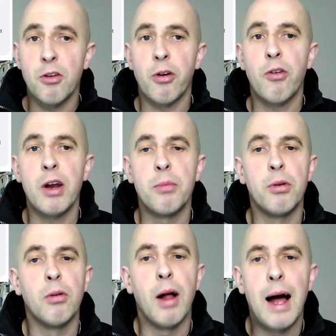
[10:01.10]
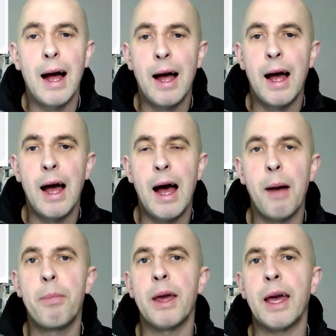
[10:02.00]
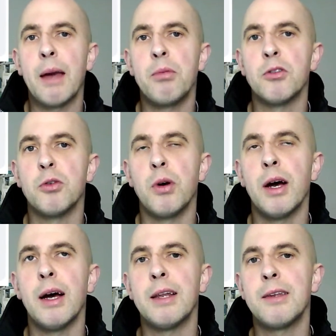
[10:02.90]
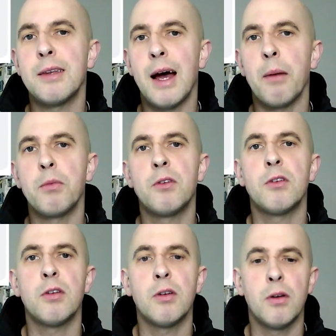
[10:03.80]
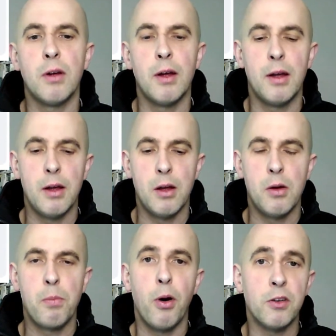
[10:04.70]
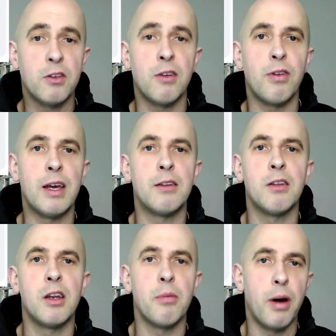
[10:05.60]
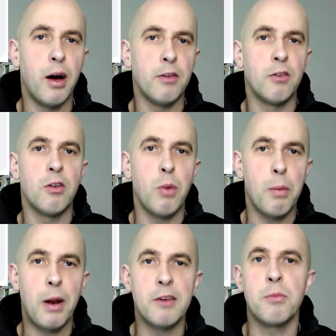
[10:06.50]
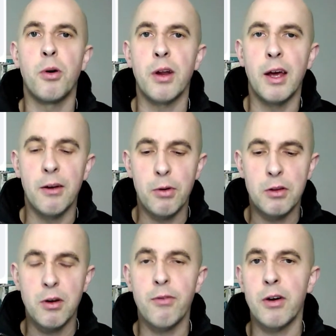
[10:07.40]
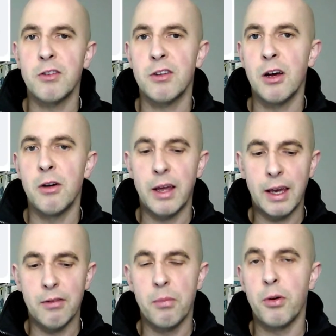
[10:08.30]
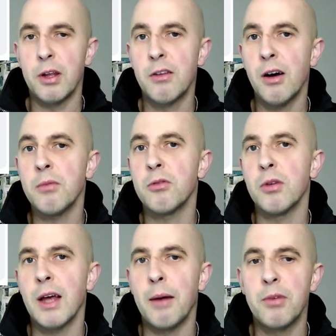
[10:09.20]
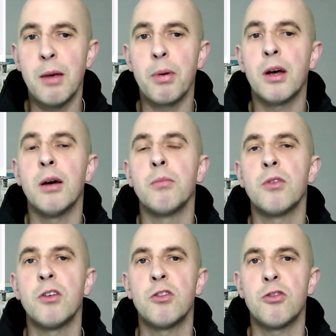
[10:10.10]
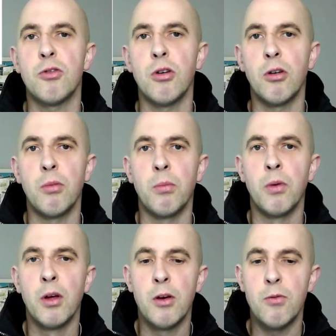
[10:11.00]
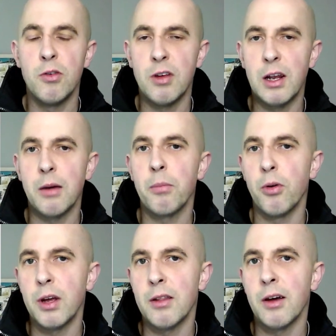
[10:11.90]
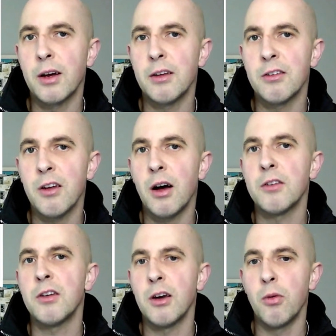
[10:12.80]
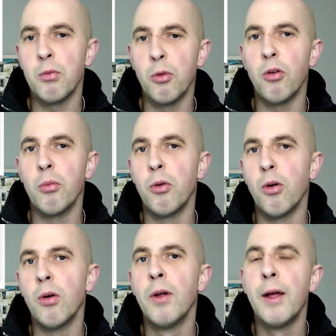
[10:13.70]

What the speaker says: are incredible at being able to adapt positively to the demands that we place upon it. And if we do it very slowly and give the body time to adapt, it becomes this strong, resilient body that can start to deal with more and more.